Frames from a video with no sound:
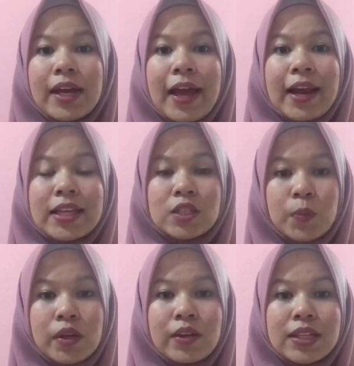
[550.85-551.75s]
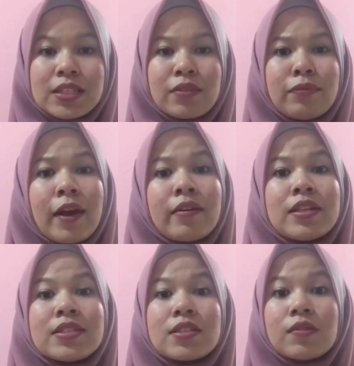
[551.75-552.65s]
had experienced a very
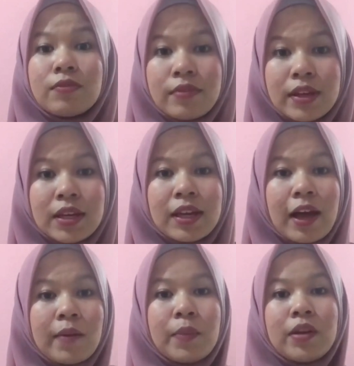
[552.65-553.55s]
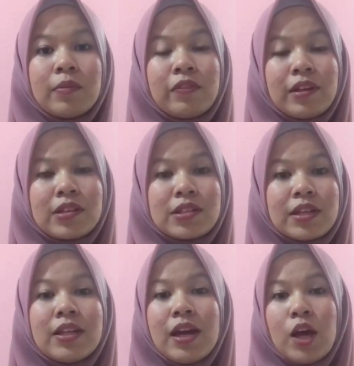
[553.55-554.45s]
severe hyperinflation